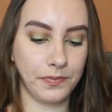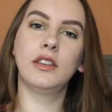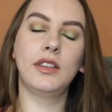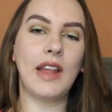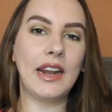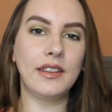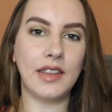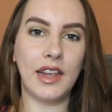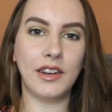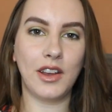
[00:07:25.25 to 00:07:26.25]
so that is
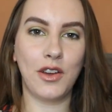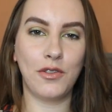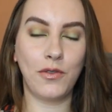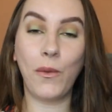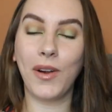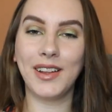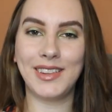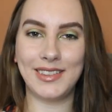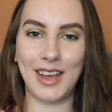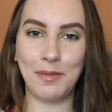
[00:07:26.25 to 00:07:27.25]
it for
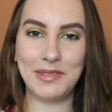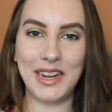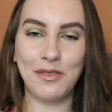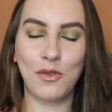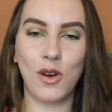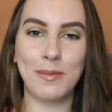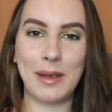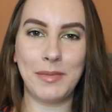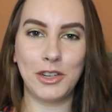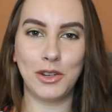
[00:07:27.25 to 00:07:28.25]
this update for
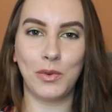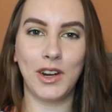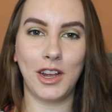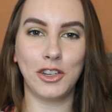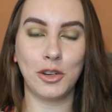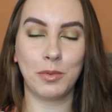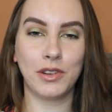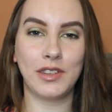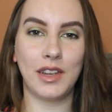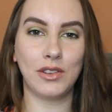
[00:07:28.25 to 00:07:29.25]
my Mission
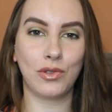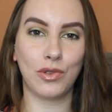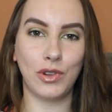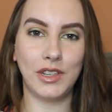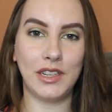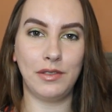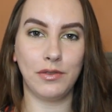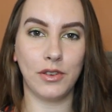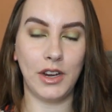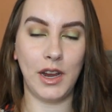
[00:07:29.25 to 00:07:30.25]
100% Cruelty
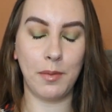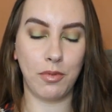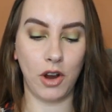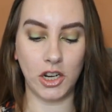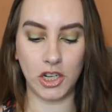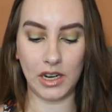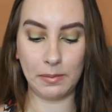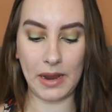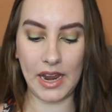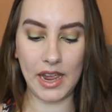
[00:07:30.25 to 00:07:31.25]
Free Project
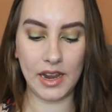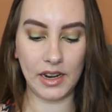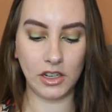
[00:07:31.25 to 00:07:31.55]
Pan.